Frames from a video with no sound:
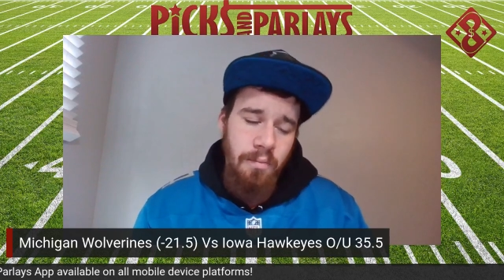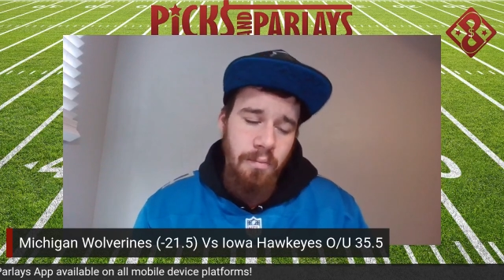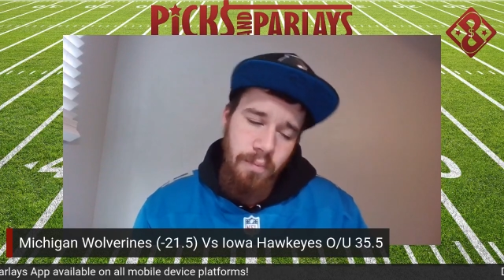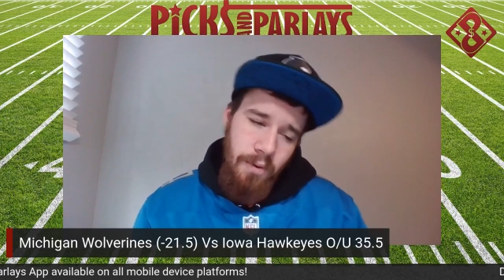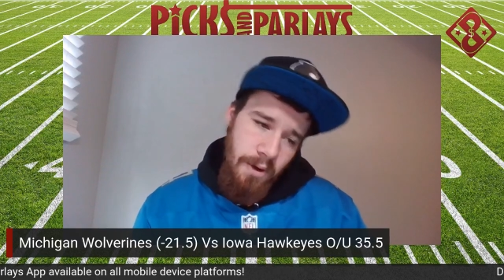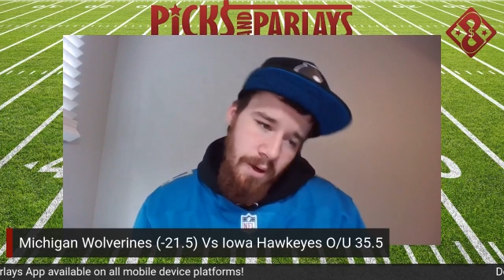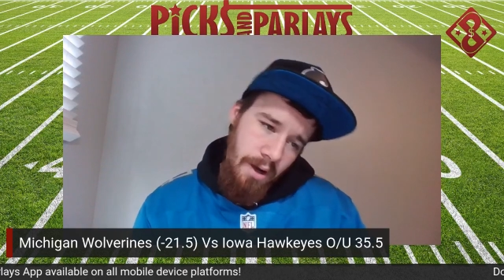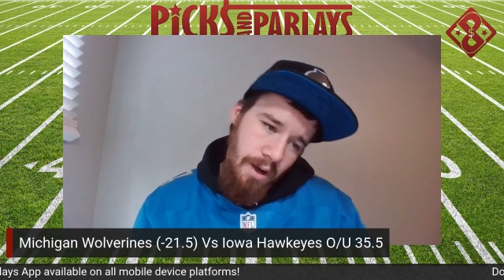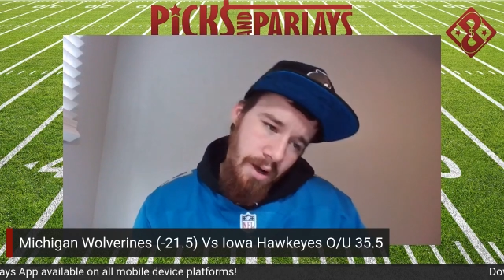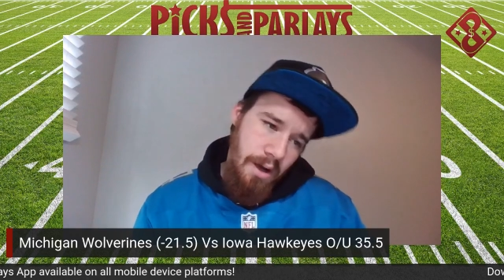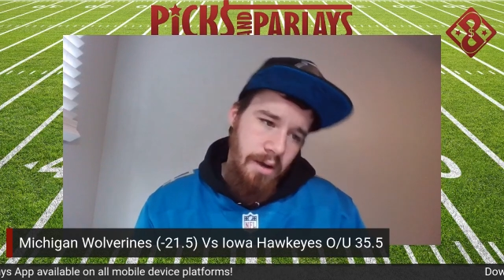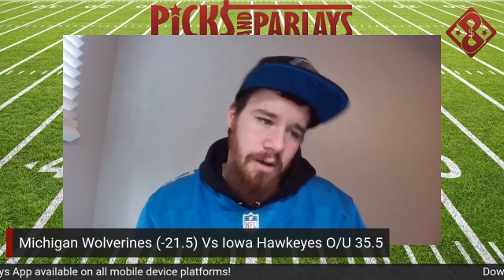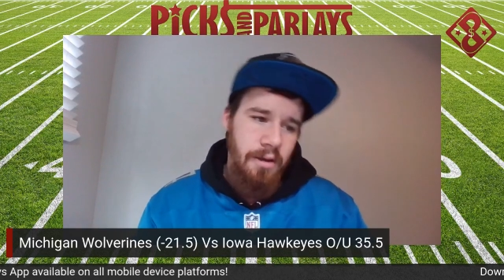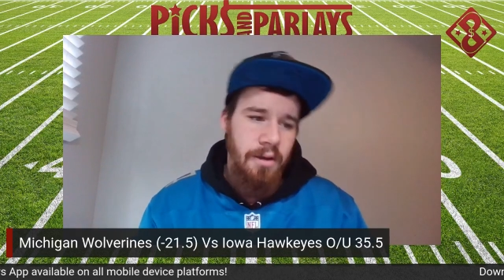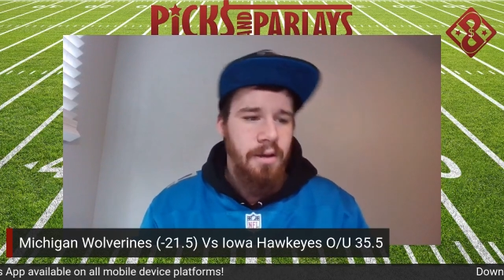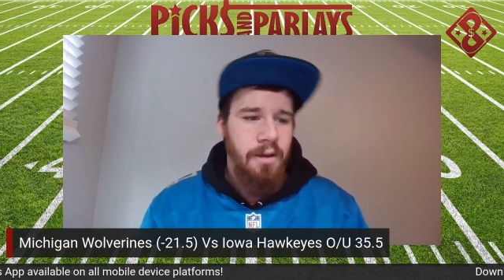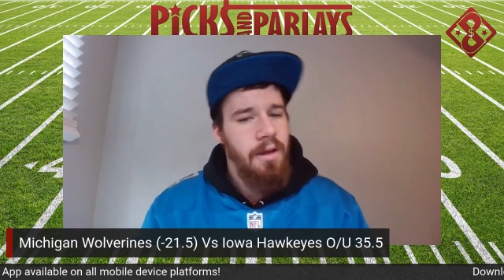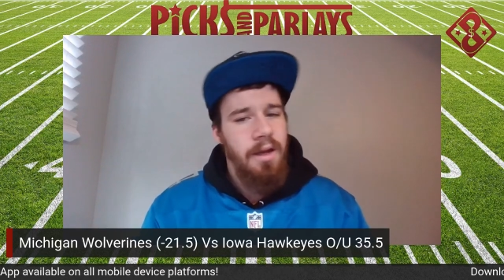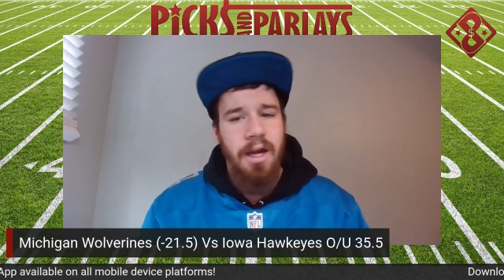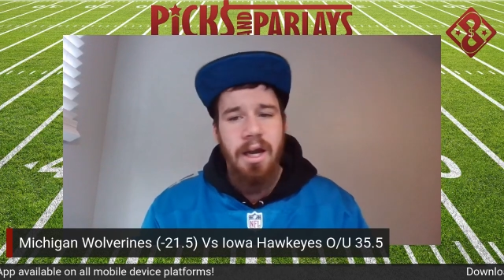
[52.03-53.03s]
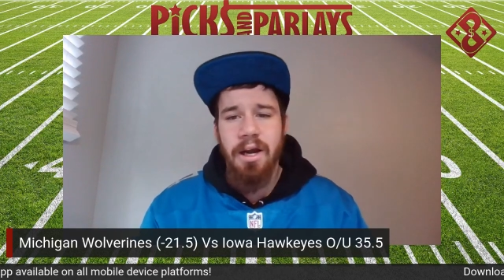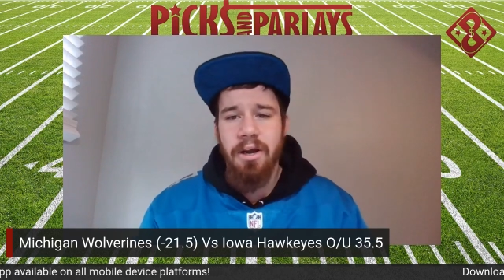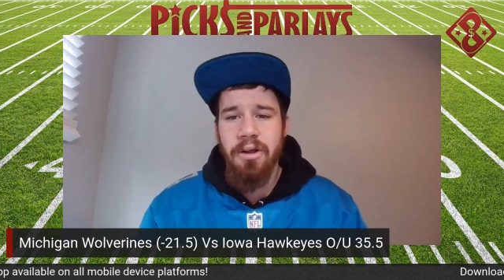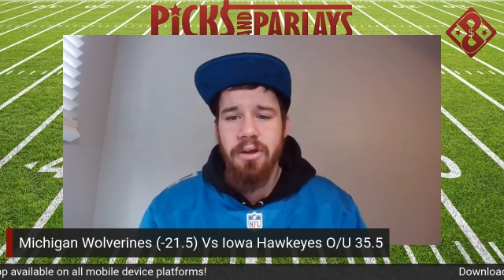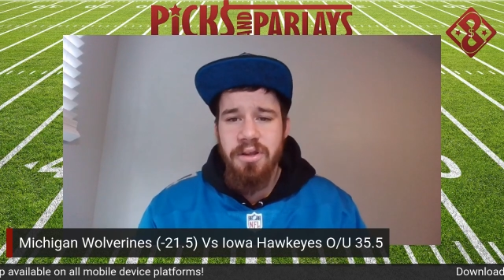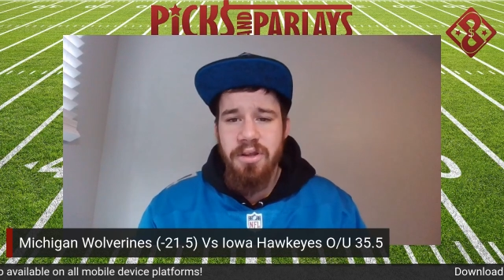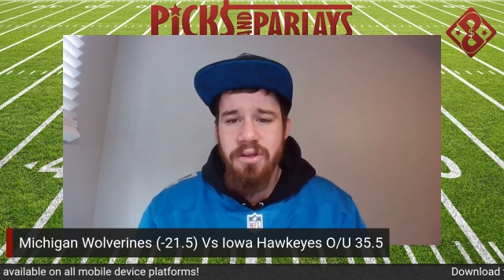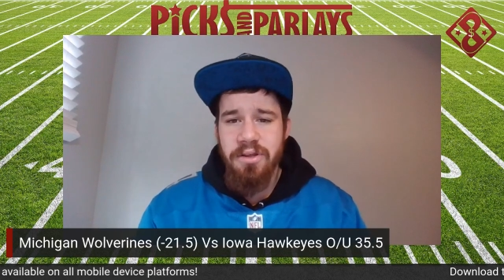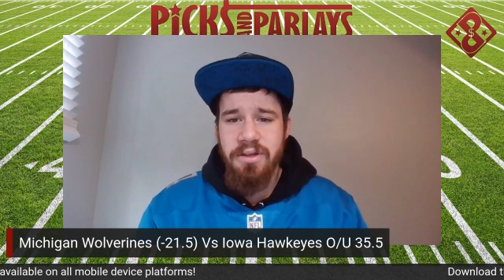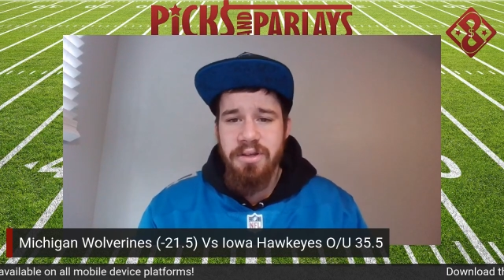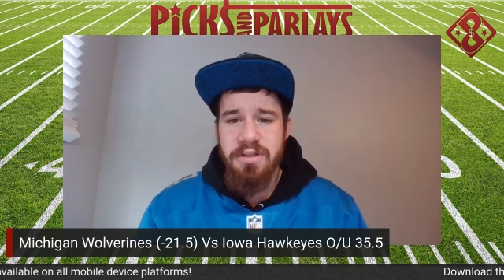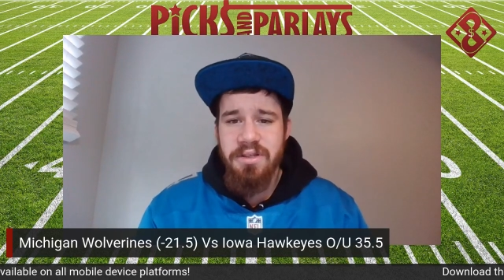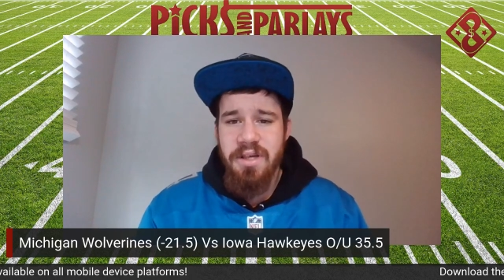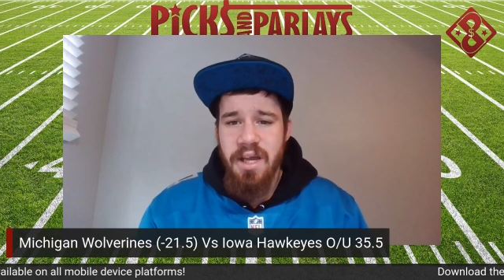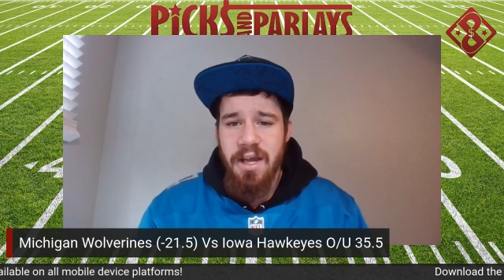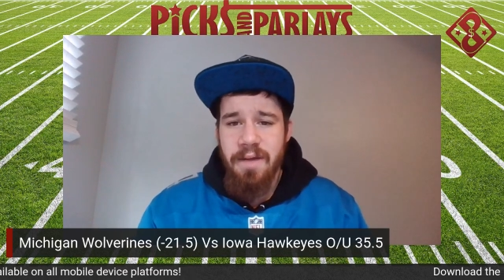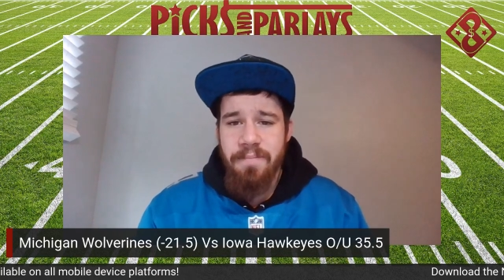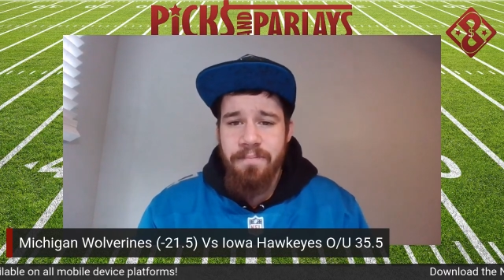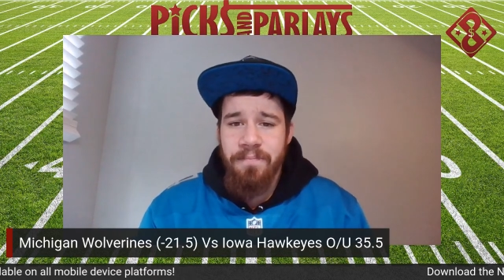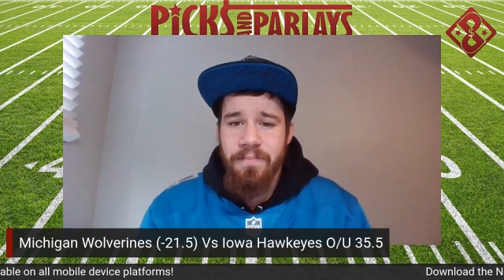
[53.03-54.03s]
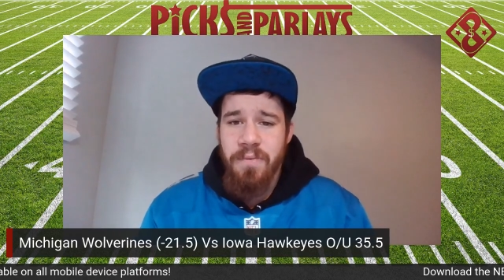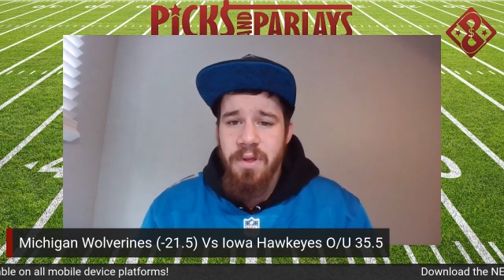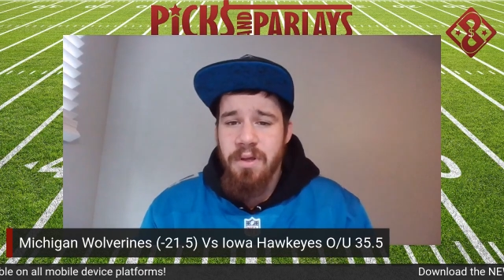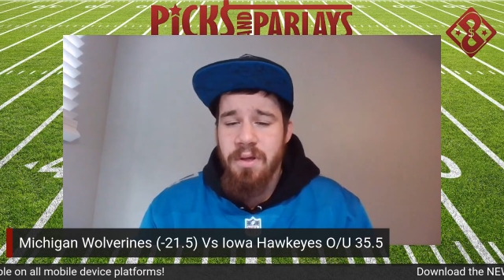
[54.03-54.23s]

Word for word: But uh, I looked at this game